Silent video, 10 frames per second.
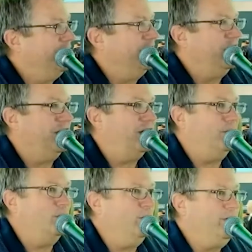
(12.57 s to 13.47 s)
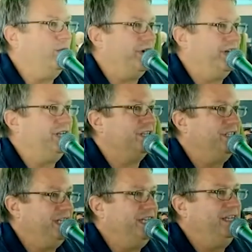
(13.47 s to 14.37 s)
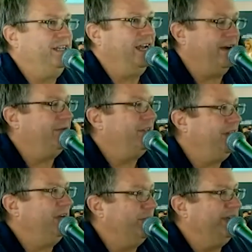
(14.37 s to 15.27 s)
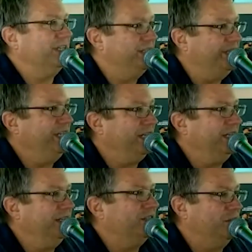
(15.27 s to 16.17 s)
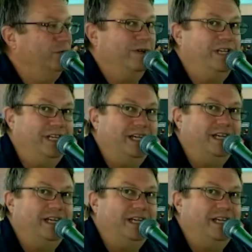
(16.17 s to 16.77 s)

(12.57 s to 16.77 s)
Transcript: we wanted to see everything we could see, and so we did.